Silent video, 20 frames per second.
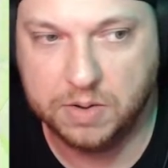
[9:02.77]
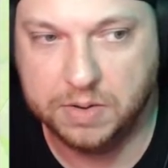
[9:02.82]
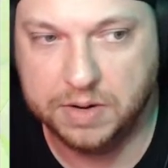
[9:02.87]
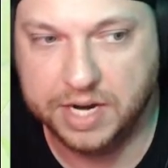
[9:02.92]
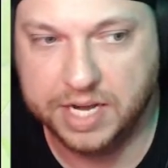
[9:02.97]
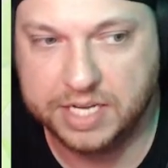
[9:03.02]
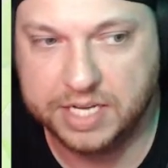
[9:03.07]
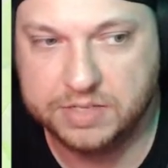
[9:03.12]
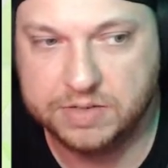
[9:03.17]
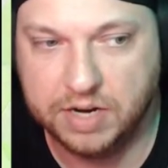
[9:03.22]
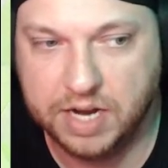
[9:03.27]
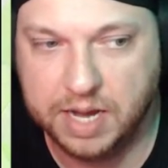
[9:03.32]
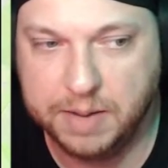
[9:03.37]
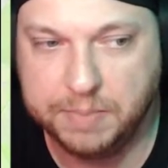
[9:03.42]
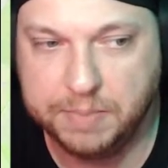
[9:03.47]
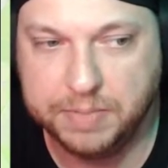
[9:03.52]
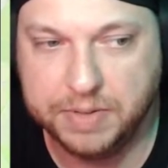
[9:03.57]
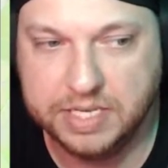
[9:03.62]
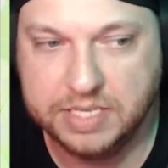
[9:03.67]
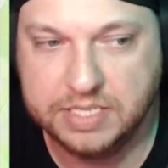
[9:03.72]
next one
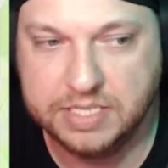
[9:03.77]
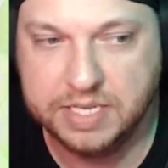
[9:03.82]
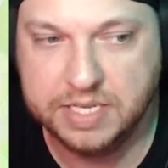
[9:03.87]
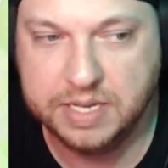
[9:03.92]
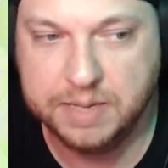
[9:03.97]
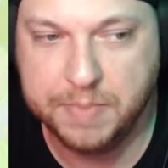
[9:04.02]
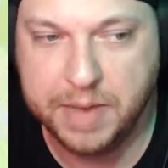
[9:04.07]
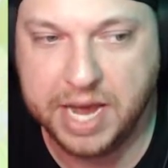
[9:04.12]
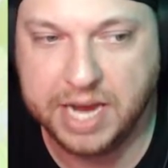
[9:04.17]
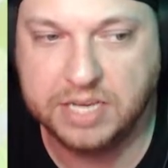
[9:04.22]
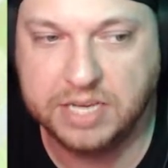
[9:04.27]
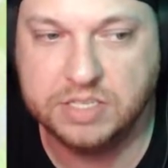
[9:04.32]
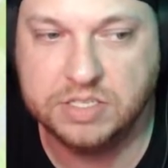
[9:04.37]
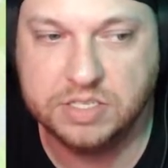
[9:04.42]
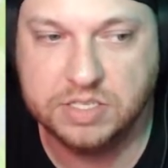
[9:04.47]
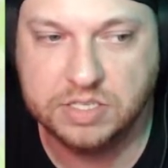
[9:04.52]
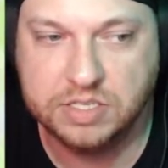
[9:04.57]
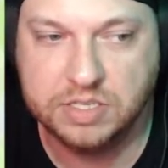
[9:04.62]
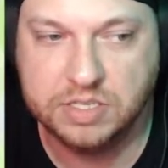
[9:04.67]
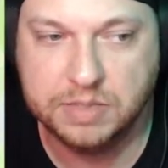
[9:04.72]
up is the
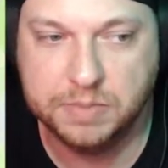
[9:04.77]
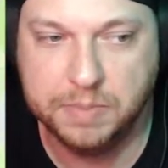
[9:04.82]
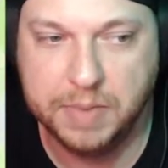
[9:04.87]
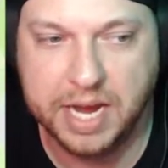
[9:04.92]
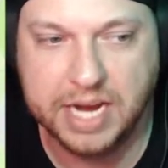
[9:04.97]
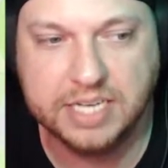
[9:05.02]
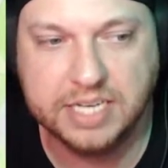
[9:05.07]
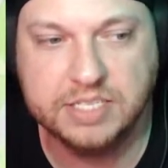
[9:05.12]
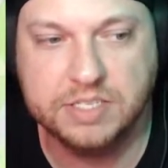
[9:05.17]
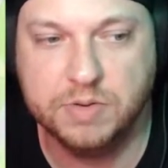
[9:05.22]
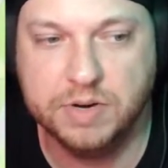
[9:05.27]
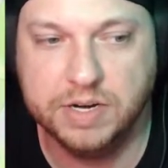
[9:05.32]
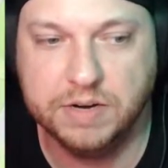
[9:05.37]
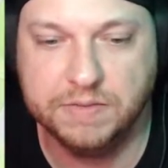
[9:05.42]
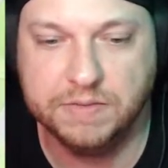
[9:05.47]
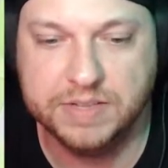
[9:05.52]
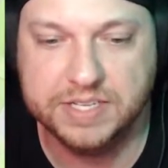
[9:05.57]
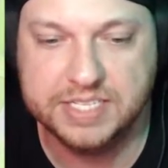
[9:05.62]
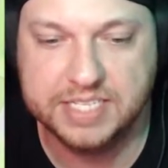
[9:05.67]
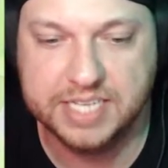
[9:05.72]
Magistrate
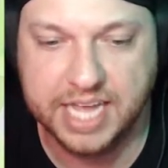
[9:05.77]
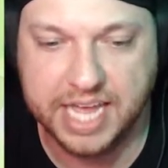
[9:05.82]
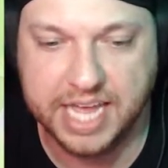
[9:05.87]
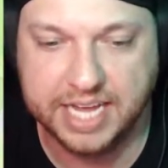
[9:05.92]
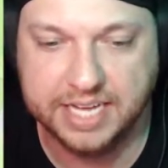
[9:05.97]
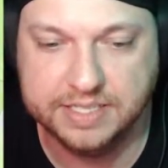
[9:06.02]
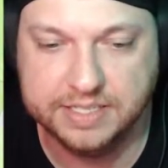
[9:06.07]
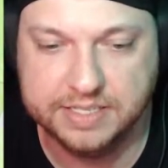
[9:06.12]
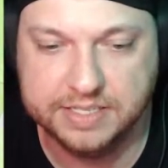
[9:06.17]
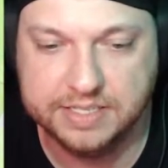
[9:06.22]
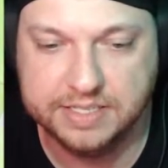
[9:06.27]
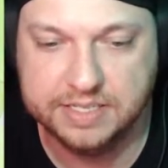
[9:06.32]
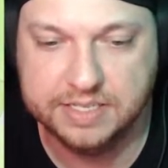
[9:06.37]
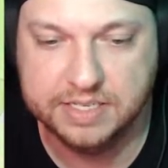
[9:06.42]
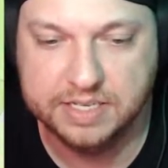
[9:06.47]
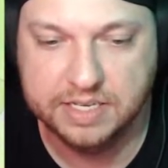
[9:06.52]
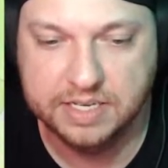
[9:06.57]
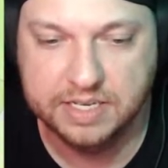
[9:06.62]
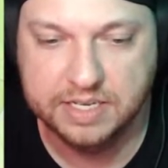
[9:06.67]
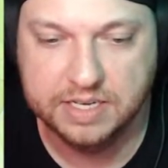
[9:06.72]
of the Sands.
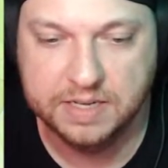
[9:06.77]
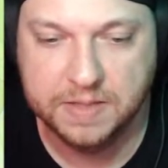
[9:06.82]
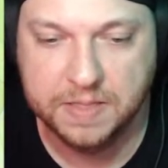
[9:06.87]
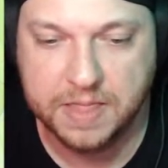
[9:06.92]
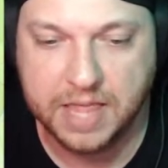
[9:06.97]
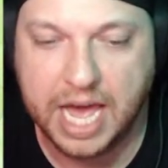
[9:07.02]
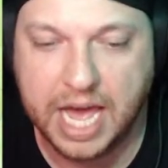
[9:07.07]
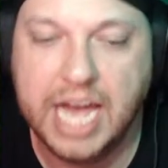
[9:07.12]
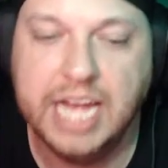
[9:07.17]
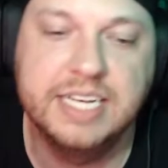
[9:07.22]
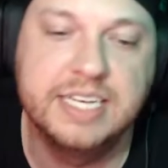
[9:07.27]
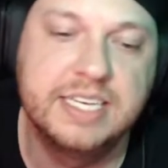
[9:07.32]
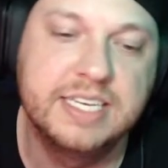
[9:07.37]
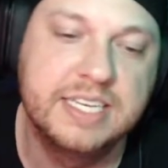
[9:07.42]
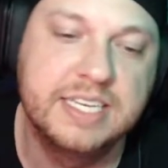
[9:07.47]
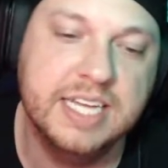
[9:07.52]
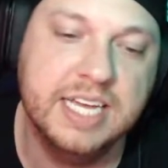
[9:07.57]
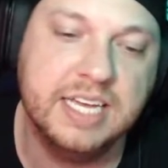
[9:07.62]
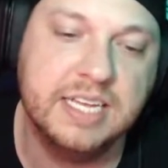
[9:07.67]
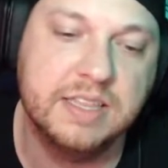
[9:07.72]
I
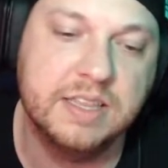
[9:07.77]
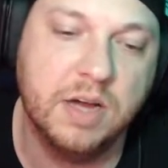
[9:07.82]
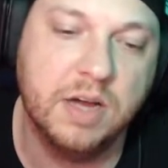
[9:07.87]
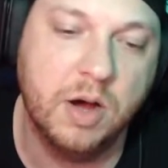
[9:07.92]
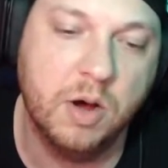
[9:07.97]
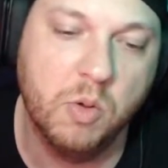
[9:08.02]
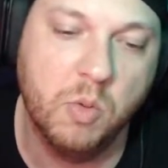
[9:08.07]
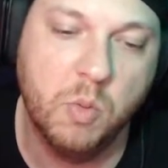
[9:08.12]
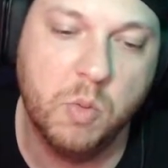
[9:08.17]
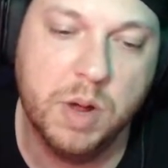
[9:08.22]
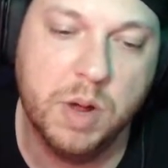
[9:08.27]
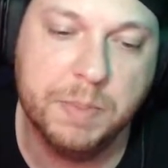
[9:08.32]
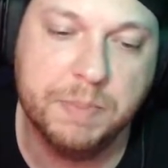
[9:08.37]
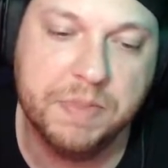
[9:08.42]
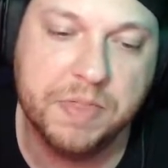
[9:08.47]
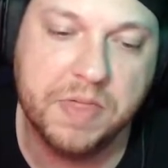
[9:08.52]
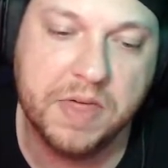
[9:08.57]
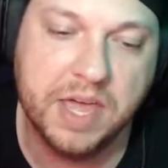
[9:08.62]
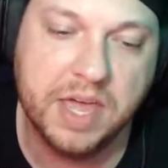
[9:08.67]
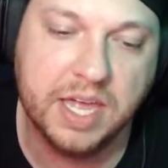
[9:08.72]
dig the whole whip
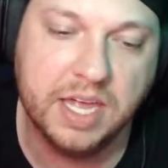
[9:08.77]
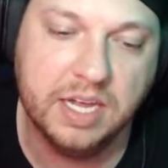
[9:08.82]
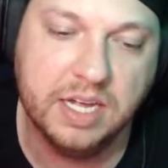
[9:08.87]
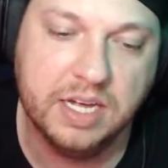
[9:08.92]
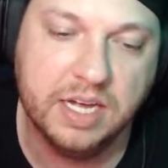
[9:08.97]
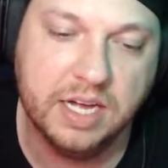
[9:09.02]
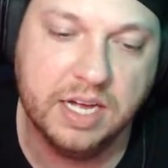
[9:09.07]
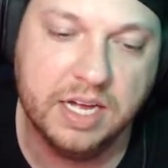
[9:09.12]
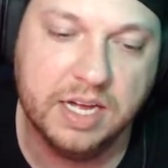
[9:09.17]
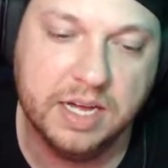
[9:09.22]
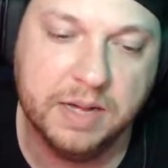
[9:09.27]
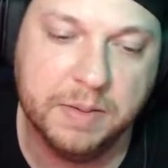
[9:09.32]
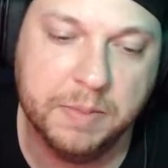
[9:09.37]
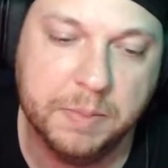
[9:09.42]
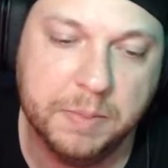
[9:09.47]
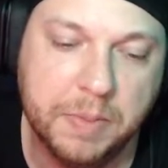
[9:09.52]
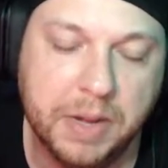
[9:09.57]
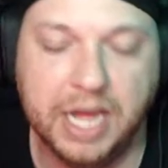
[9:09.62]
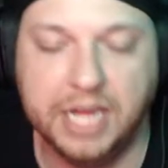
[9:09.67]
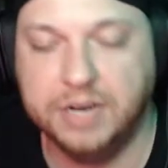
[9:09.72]
thing,
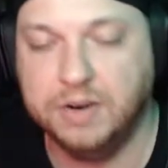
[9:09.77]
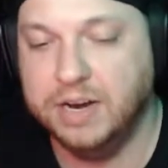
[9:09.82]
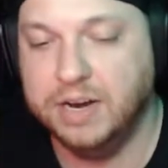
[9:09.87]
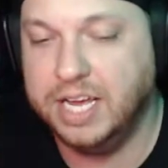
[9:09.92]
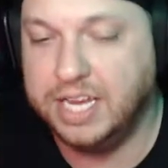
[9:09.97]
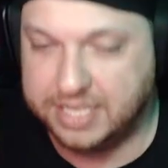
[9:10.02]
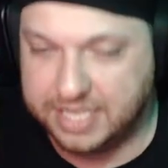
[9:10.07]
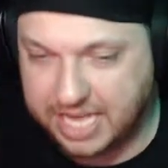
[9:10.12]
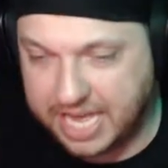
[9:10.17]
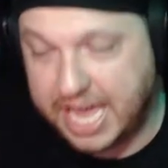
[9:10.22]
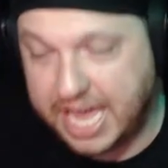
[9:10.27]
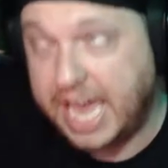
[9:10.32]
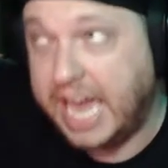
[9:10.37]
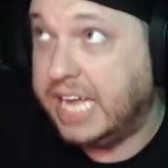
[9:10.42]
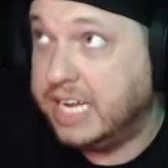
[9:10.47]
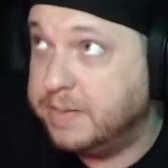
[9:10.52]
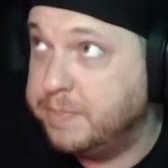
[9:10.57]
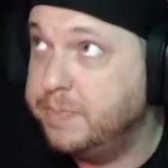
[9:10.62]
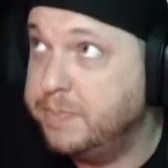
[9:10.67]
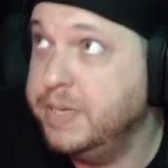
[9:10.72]
but I don't like the
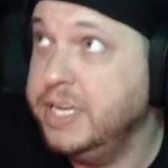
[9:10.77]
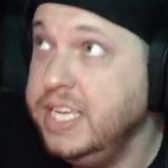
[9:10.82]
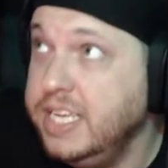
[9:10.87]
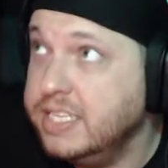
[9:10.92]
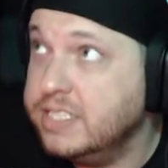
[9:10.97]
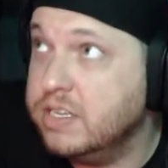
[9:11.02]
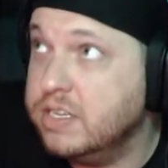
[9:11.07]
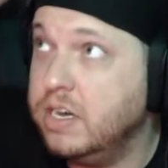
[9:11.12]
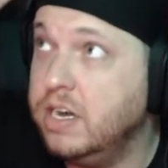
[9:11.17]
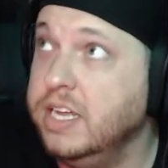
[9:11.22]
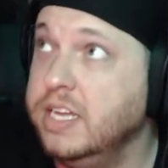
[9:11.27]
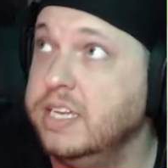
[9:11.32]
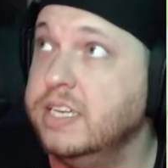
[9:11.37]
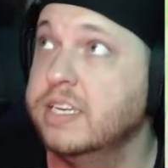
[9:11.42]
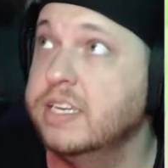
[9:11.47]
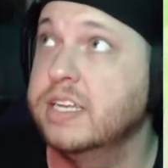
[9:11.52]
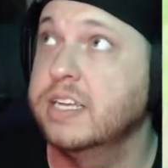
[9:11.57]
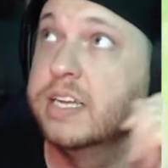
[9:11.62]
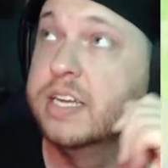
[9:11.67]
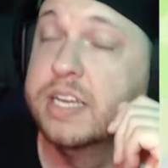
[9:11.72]
headpiece on
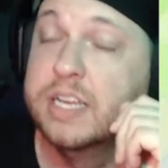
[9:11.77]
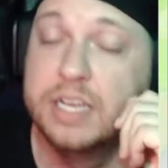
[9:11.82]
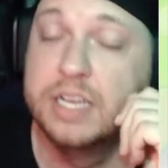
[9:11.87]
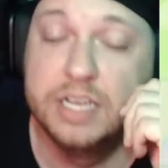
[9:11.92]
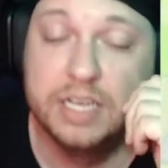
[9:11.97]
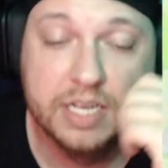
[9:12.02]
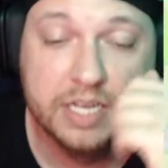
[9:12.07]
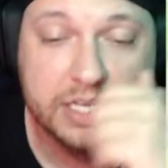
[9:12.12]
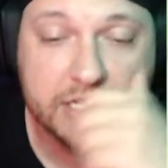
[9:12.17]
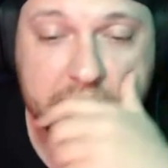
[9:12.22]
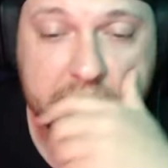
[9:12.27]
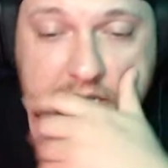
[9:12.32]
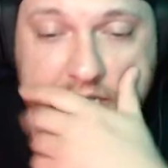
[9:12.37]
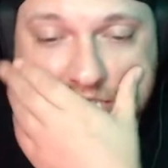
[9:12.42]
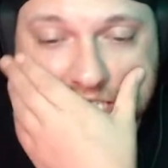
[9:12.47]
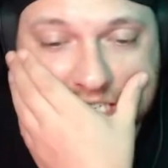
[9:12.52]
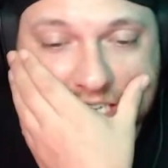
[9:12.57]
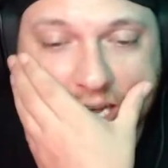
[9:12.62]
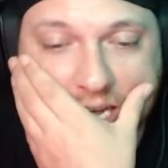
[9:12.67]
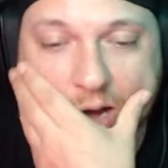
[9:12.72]
it.
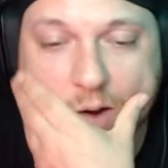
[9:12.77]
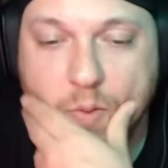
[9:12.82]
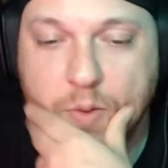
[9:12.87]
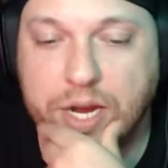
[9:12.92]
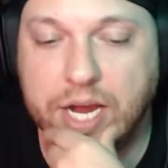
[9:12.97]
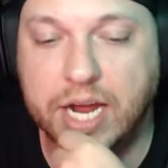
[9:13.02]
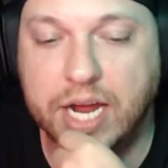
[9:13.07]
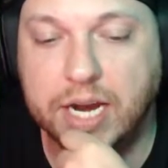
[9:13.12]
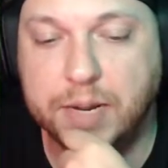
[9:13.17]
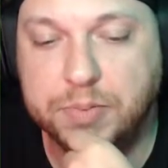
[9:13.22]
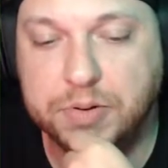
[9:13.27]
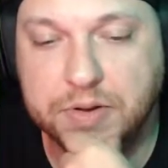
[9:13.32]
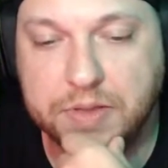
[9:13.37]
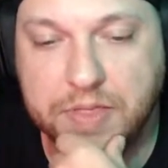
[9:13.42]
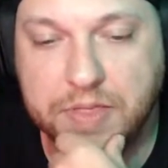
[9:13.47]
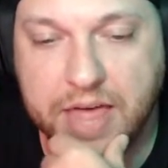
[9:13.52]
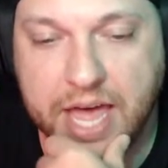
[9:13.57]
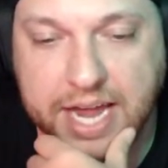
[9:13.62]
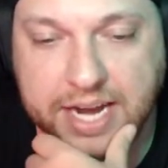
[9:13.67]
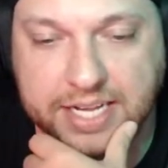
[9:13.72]
So we're gonna put
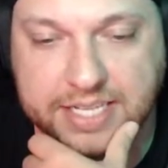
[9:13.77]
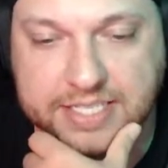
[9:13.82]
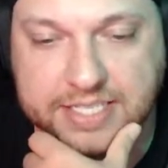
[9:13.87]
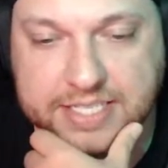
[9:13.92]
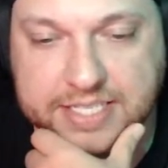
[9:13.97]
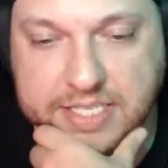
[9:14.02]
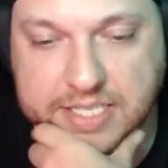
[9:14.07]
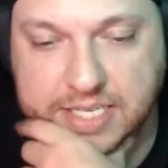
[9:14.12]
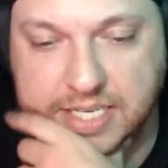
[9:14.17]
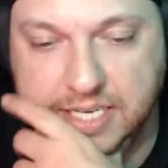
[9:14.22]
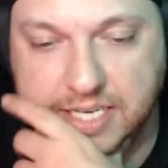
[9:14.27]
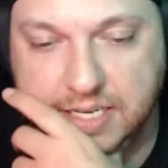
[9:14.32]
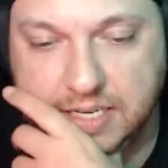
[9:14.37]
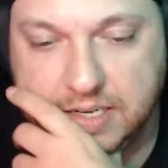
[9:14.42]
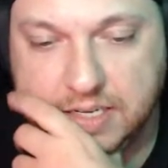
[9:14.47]
that at C.